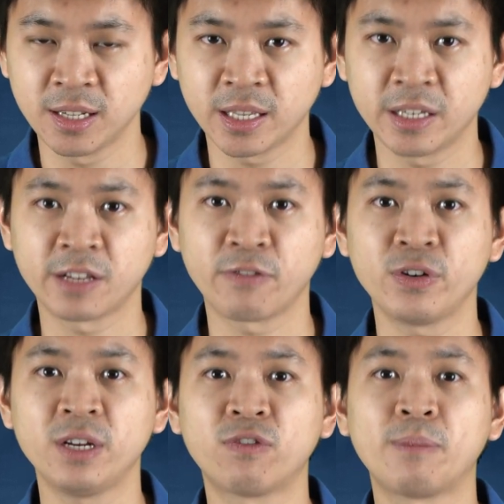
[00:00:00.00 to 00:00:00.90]
that is
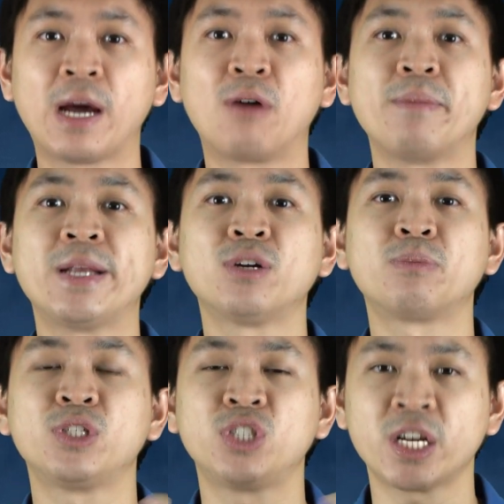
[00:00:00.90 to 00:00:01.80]
free from our mental
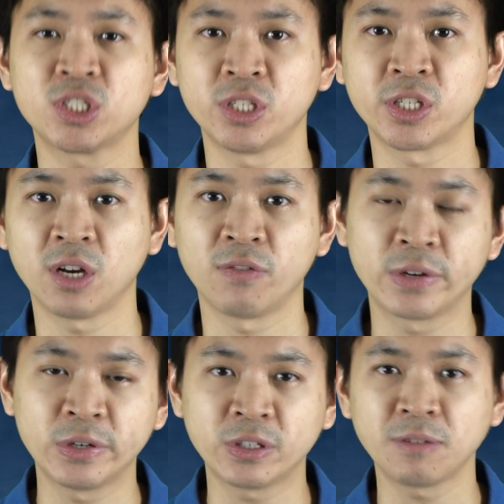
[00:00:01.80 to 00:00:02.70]
projections of
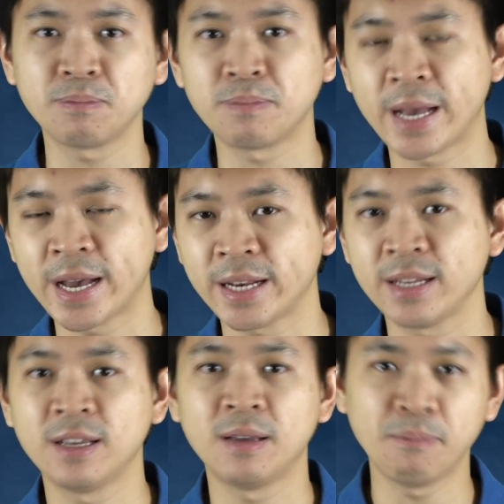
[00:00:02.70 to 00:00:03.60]
good, bad,
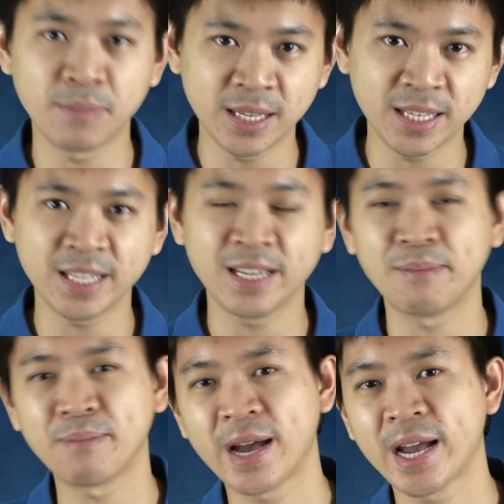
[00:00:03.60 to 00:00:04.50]
me,
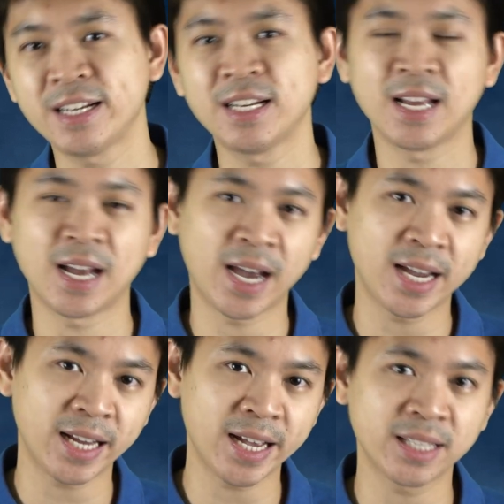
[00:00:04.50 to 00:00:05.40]
mine,
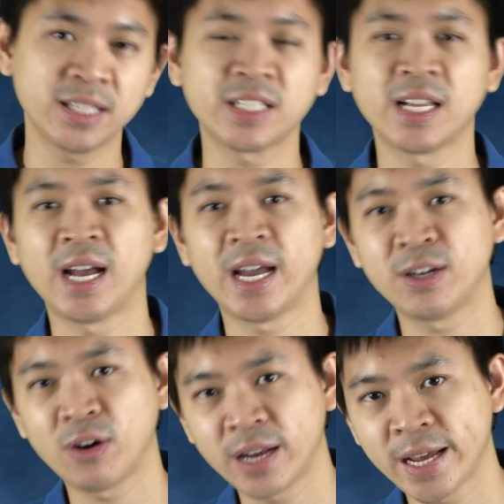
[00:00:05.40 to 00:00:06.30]
I like this, I
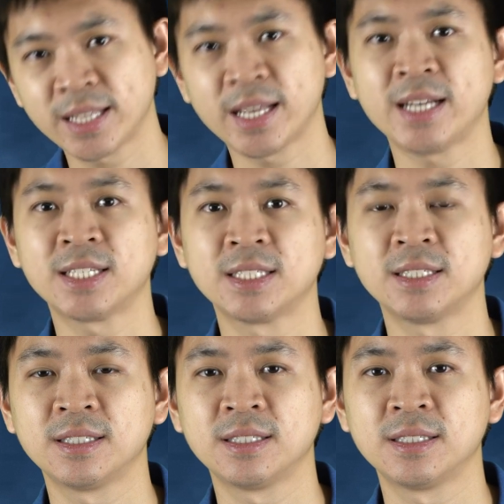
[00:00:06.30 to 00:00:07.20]
don't like that,
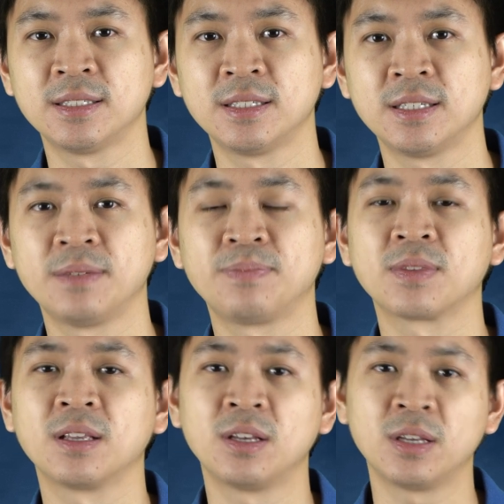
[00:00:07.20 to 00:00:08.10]

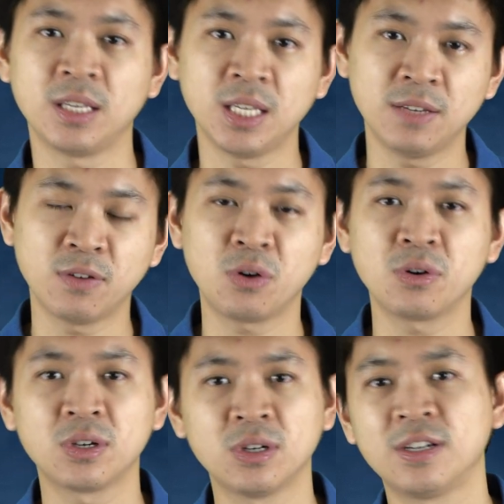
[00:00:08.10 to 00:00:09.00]

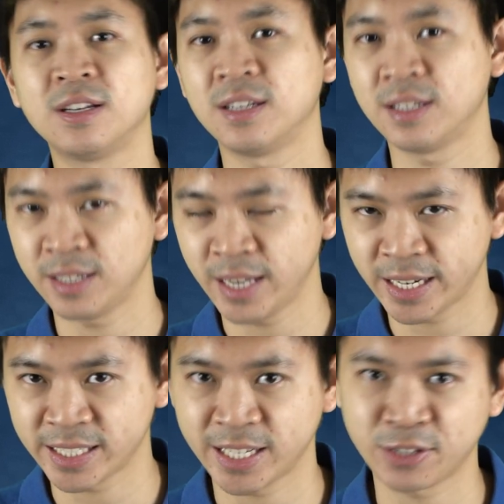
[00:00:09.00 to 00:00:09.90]
evil, good,
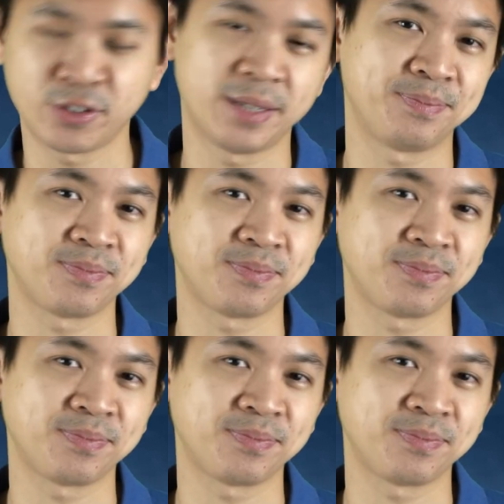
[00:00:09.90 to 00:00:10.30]
etc.